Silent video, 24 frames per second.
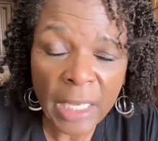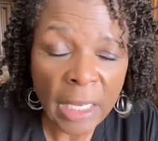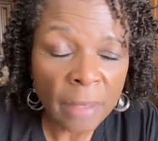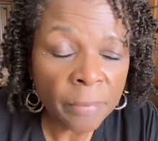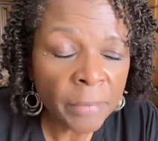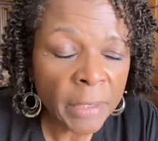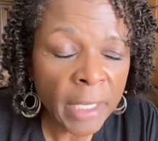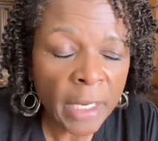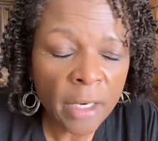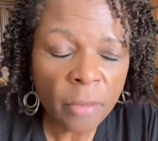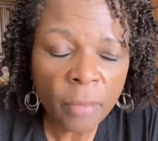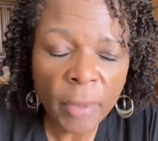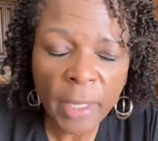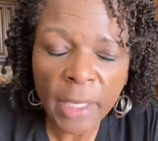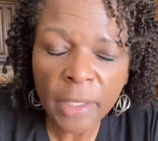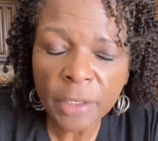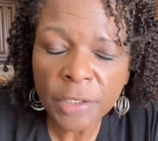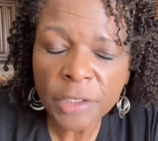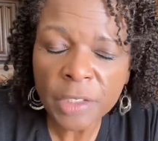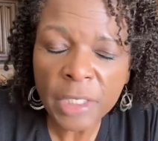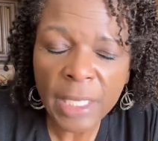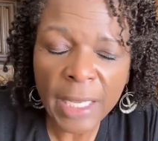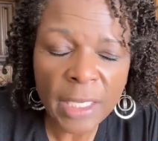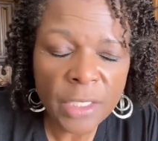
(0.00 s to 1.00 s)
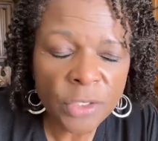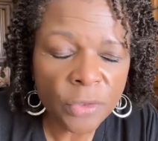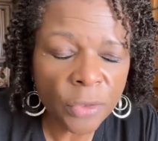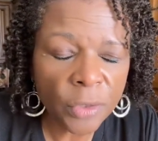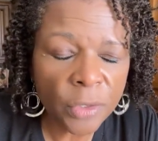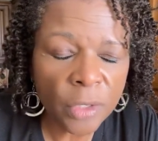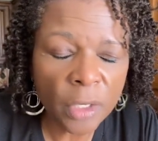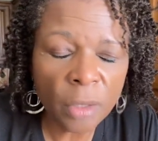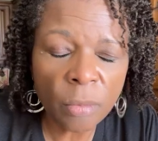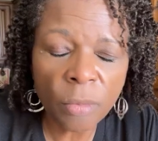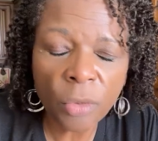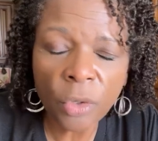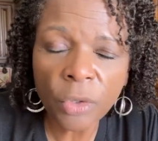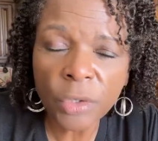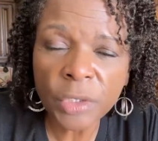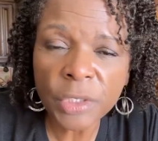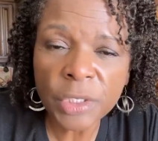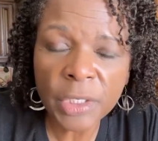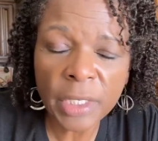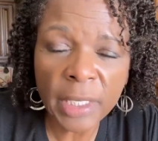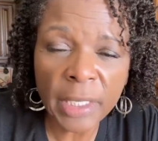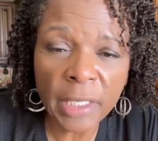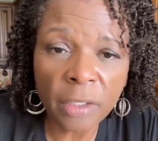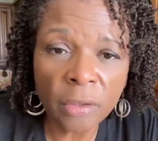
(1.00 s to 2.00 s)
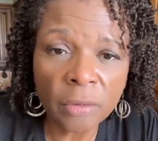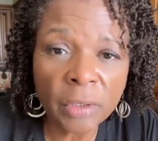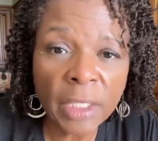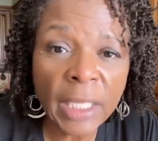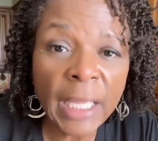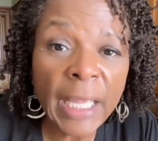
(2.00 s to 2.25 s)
I'm not about a size or a number on a scale.